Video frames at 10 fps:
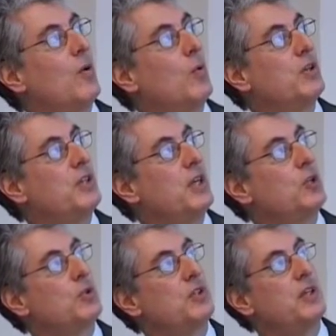was
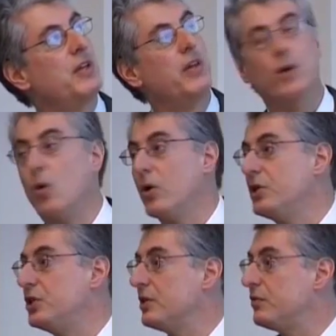interested in the
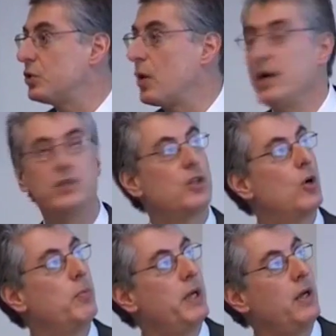origin of
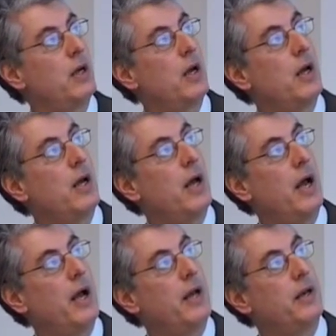trisomy,
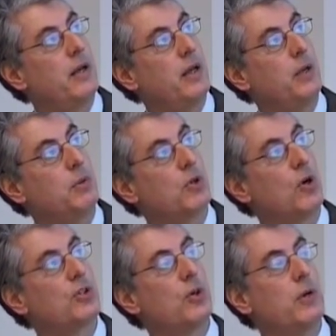and he was
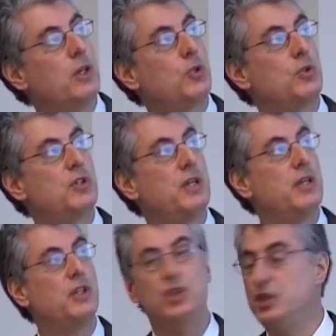also
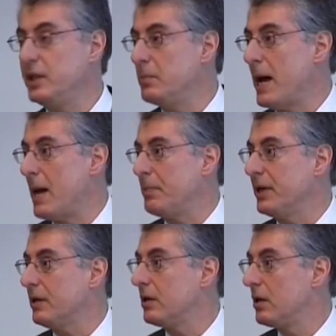interested in gene
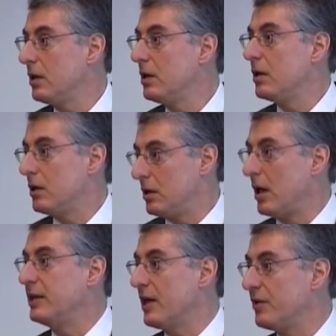mapping,
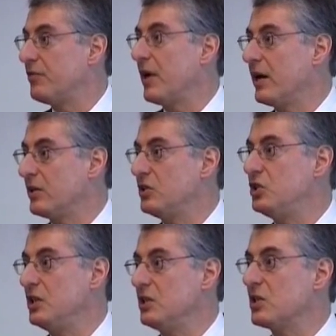identifying the
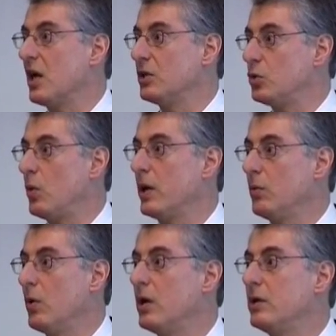genes on
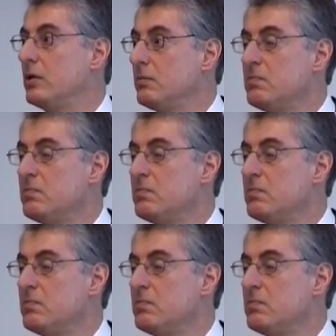21.